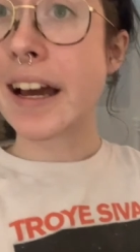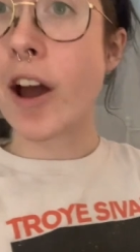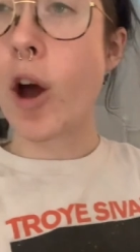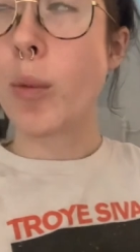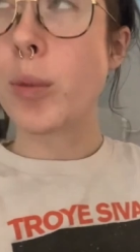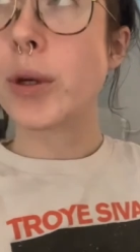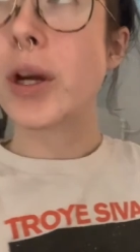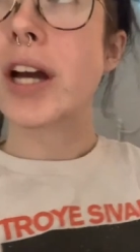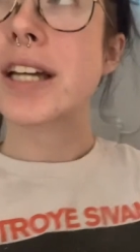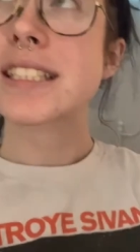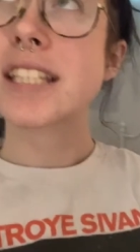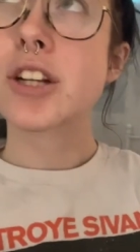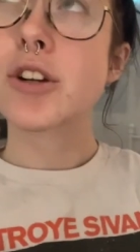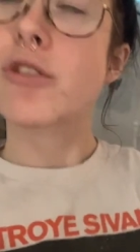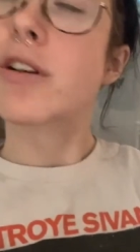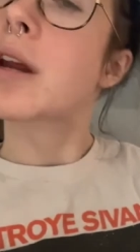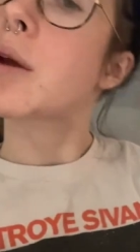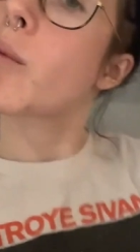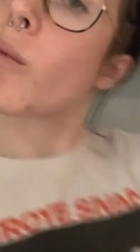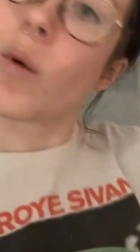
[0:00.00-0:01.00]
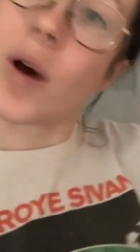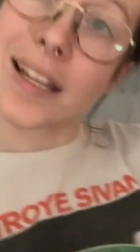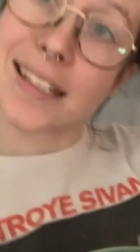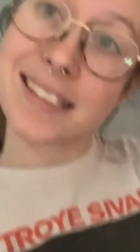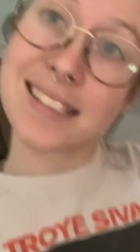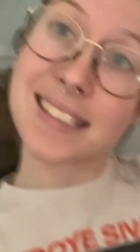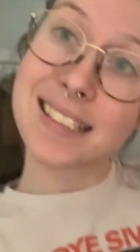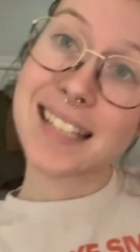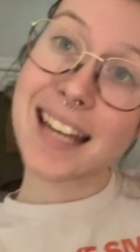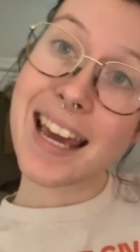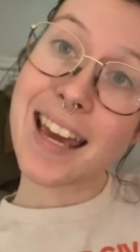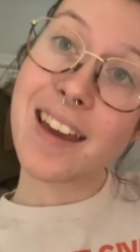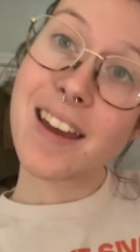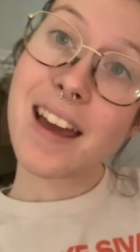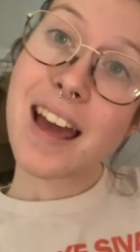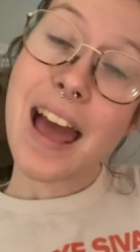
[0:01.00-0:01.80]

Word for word: I hope you guys had a great Wednesday,